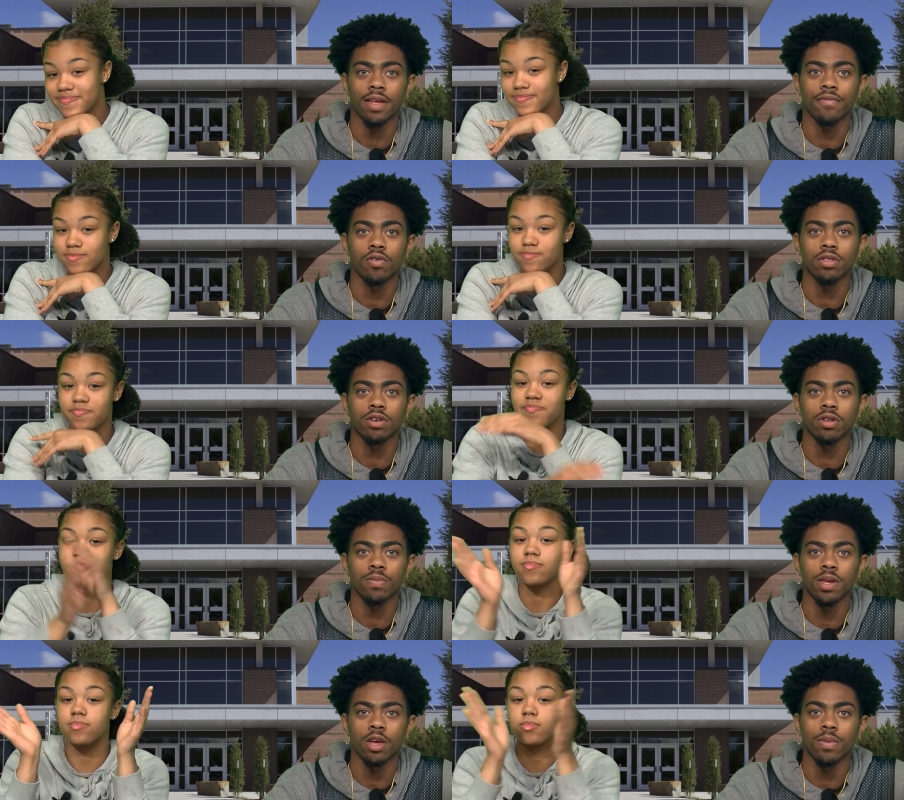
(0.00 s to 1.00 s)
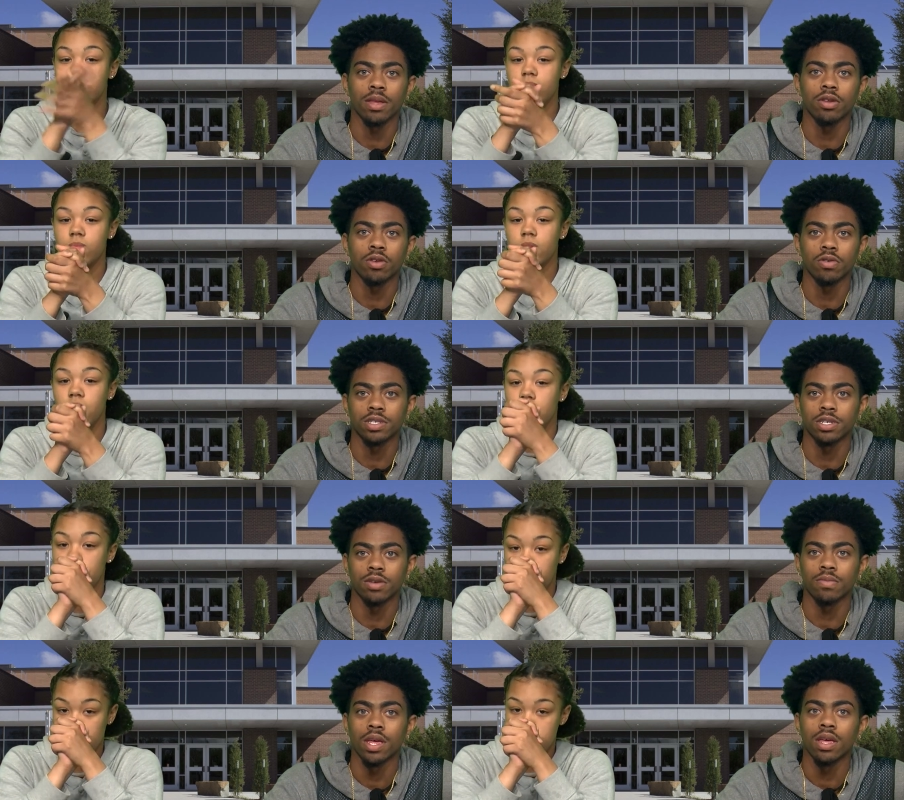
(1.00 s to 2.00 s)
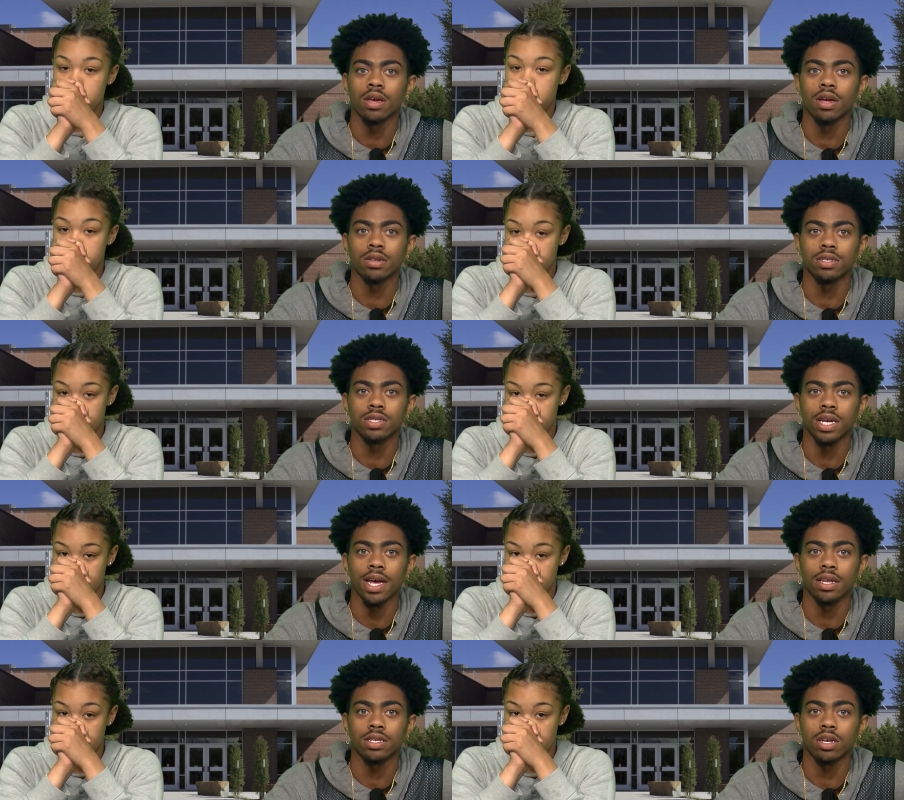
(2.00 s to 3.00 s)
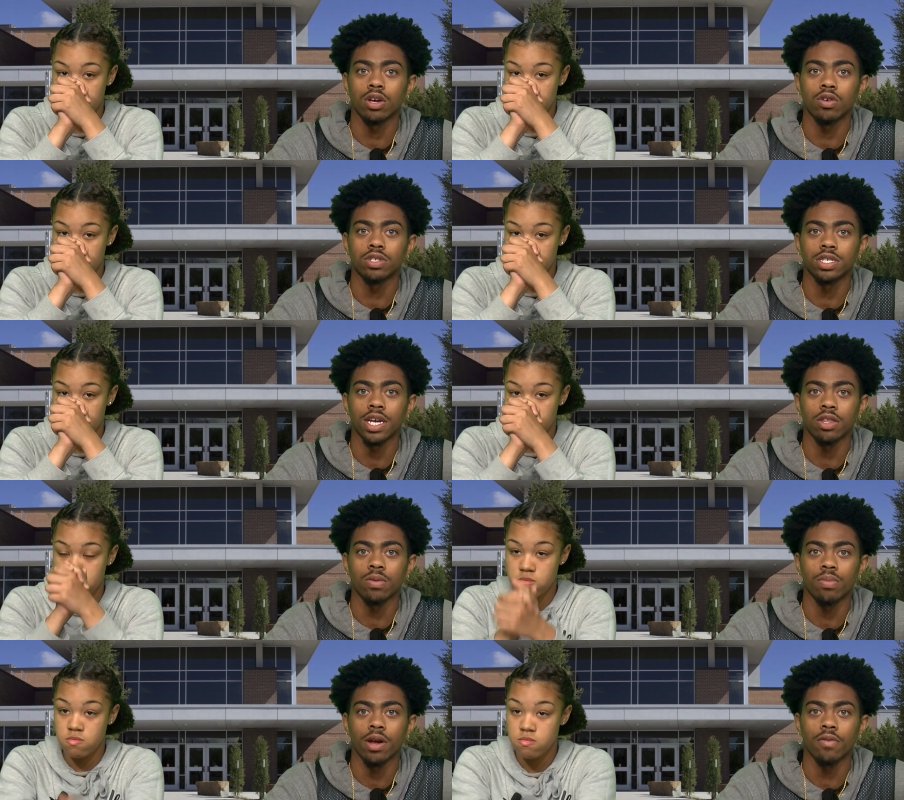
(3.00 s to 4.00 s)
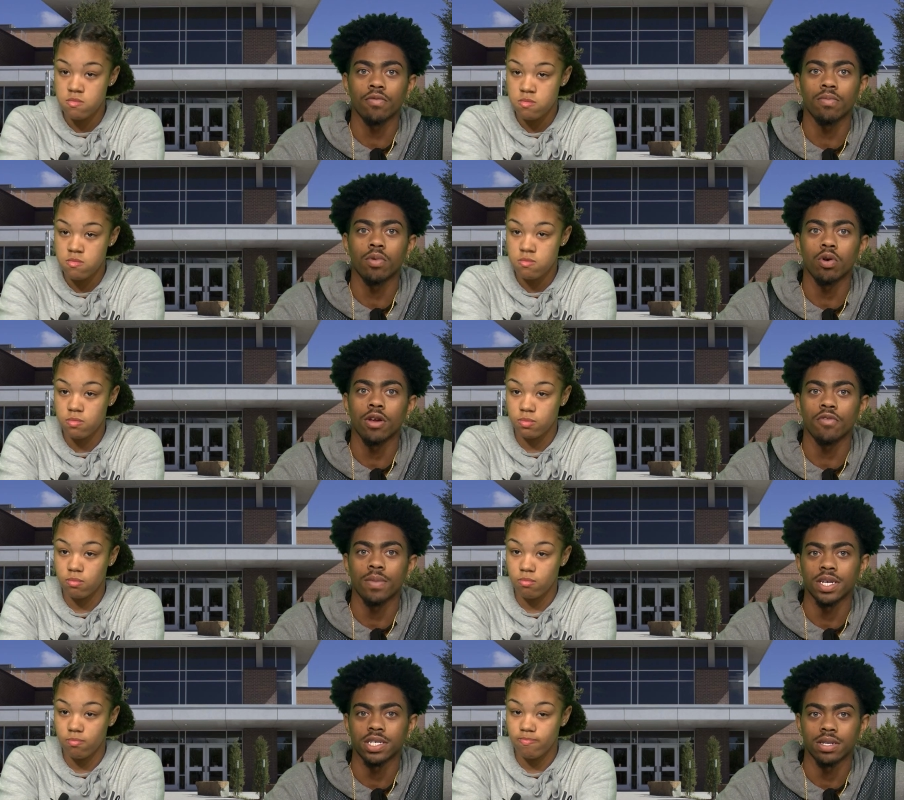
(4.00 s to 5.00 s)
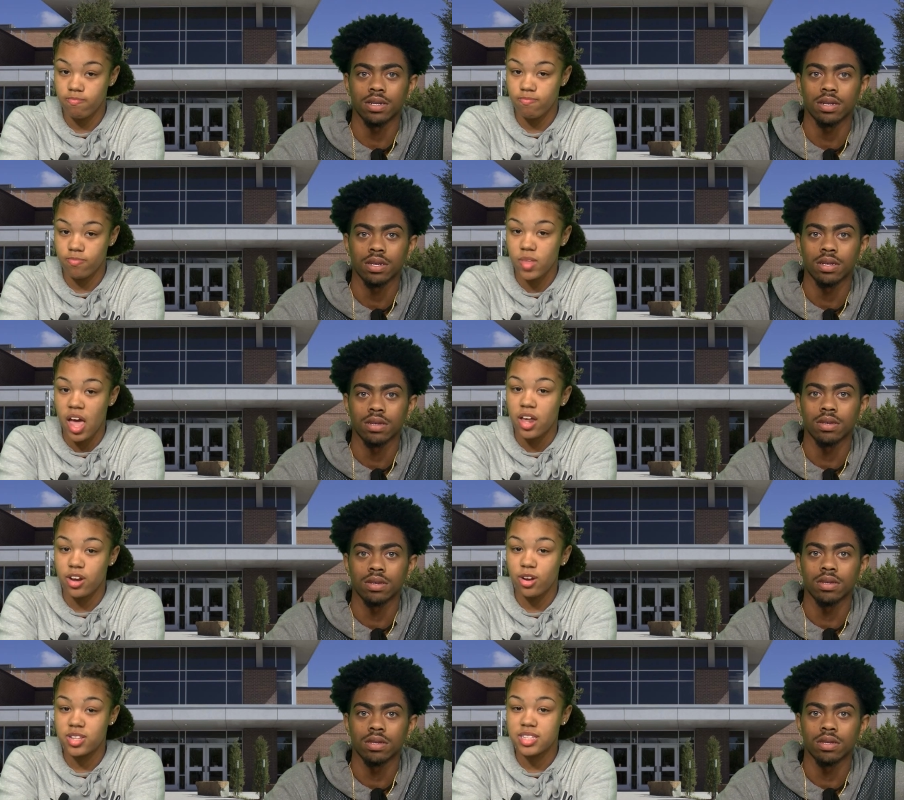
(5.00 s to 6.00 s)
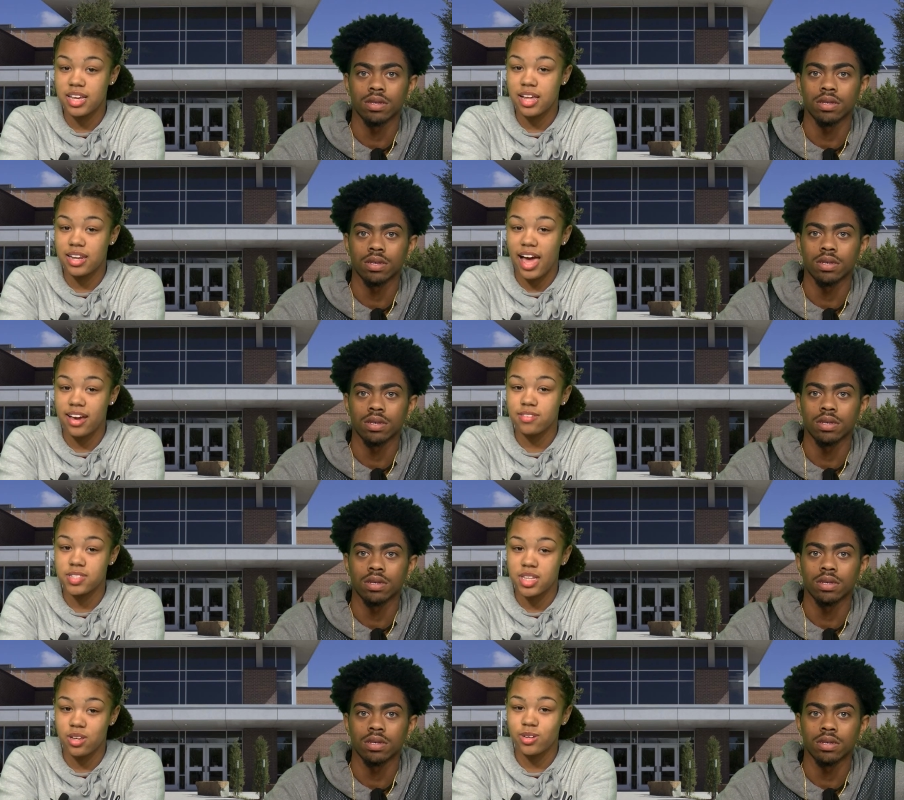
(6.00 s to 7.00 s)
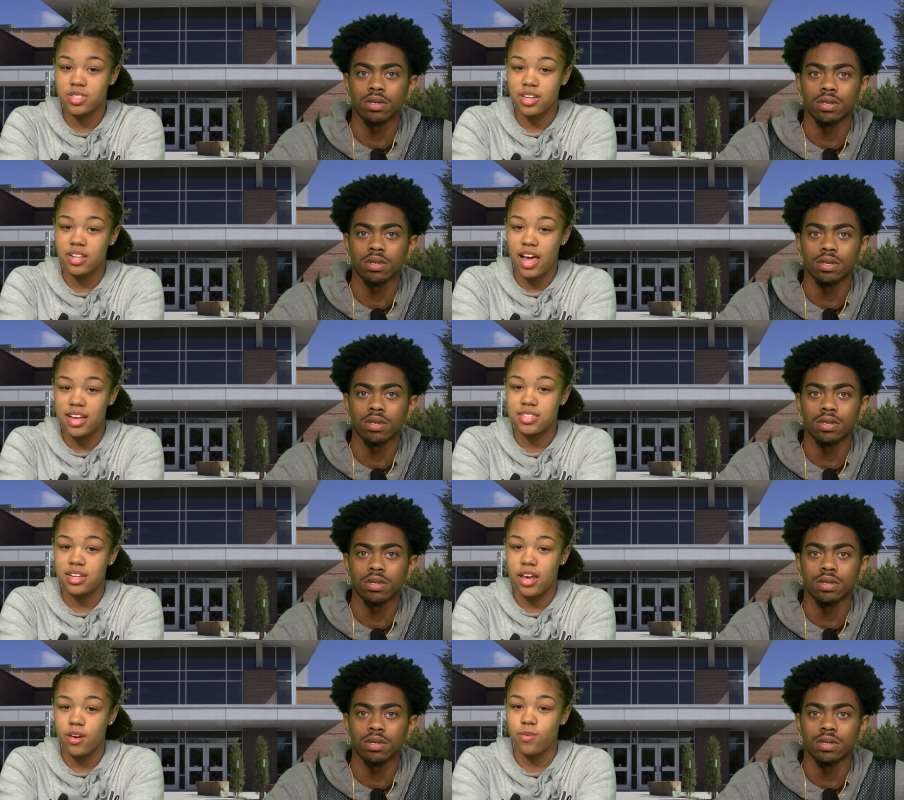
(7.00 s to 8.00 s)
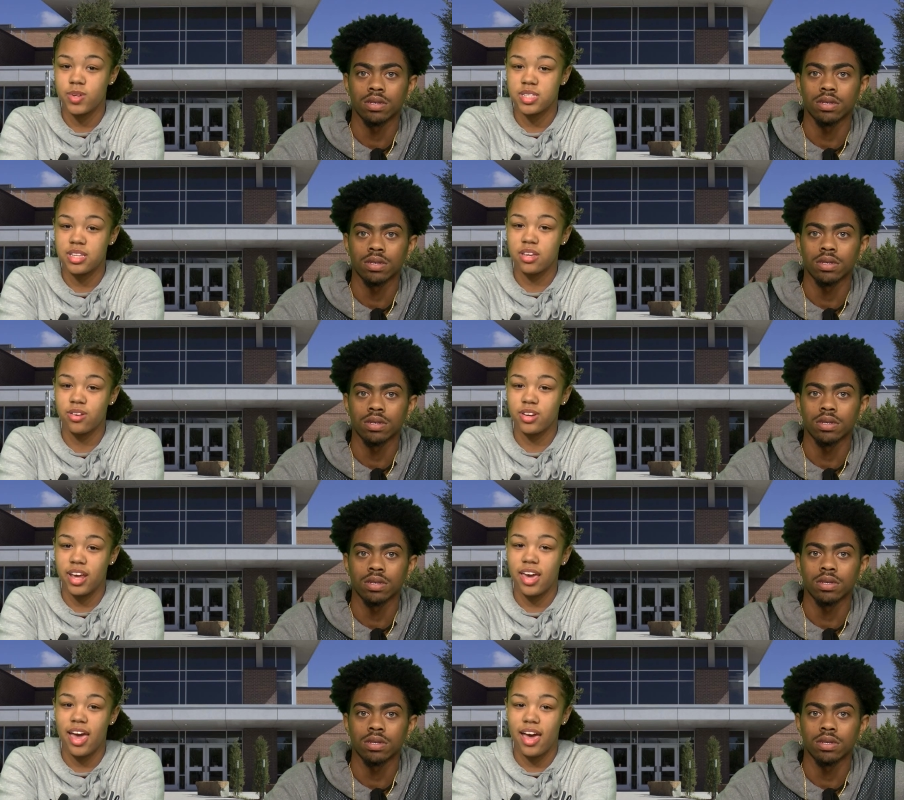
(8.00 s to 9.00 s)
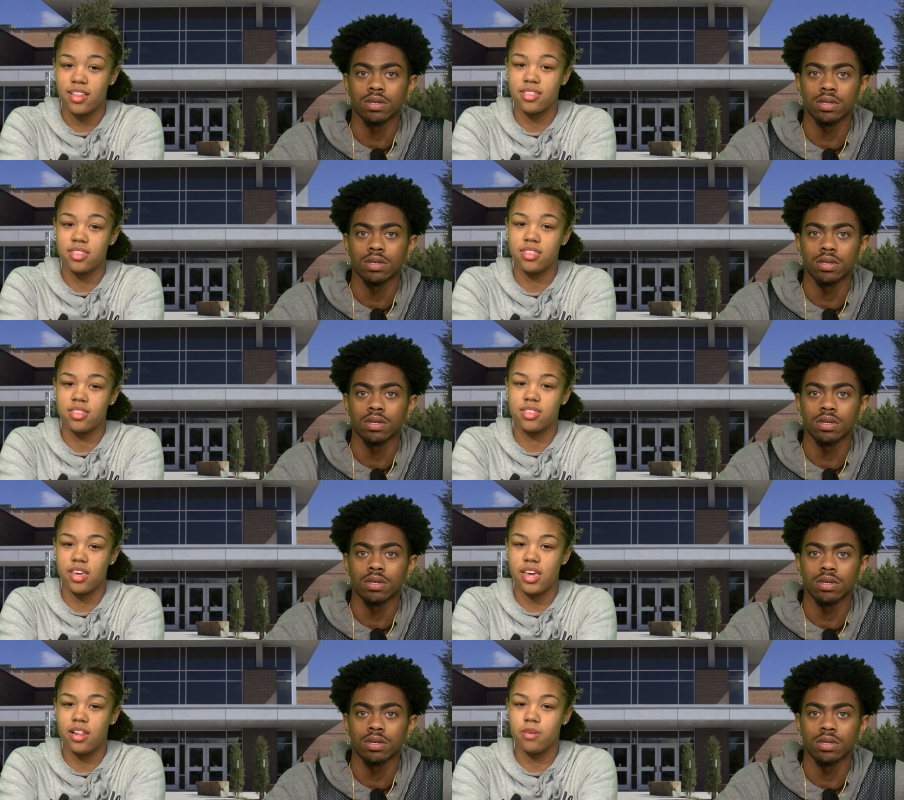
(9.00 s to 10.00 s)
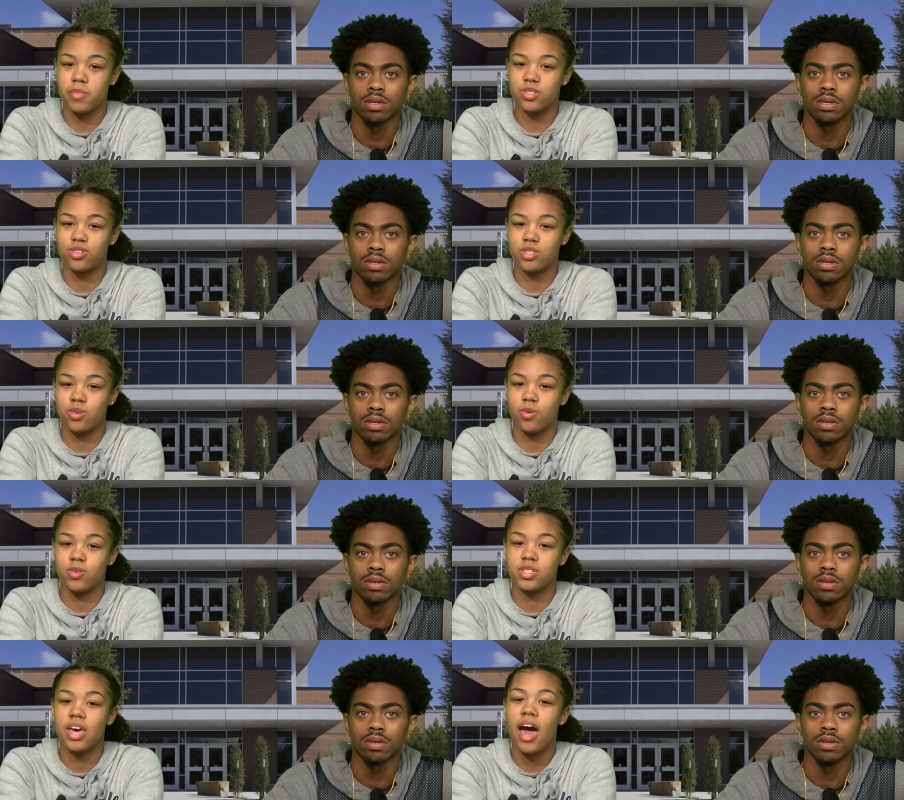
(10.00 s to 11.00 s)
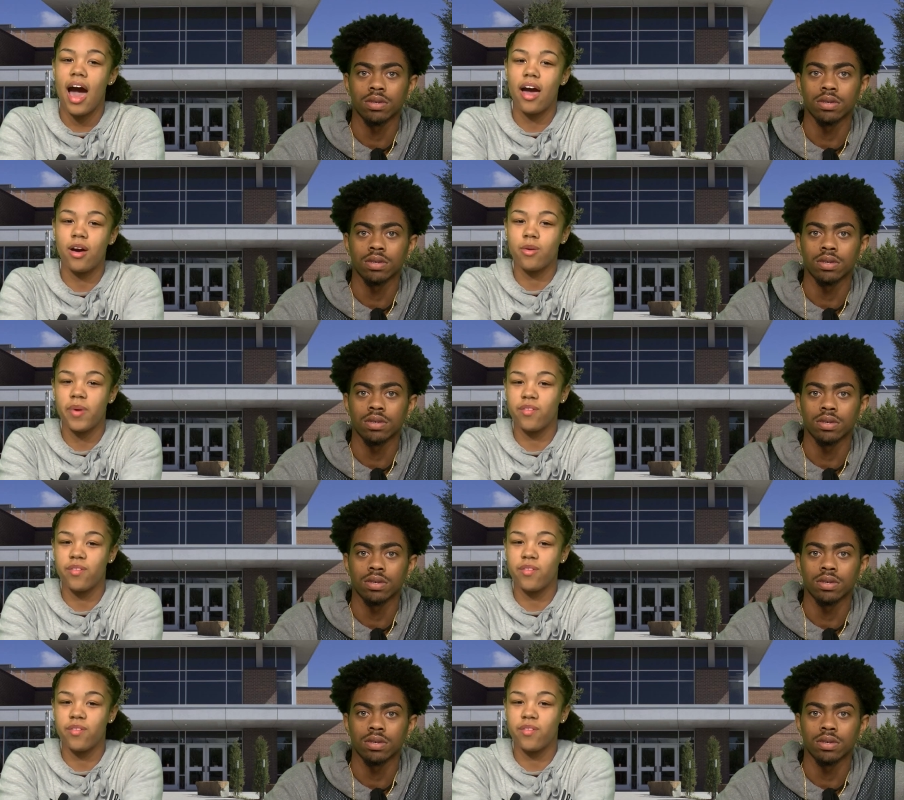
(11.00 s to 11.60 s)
Speaker 1: at 4:30 p.m. in the North Gym. Contact Coach Taylor Brown for more information.
Speaker 2: Noticing a lack of seniors in class, today was senior day at the elementary schools. I hope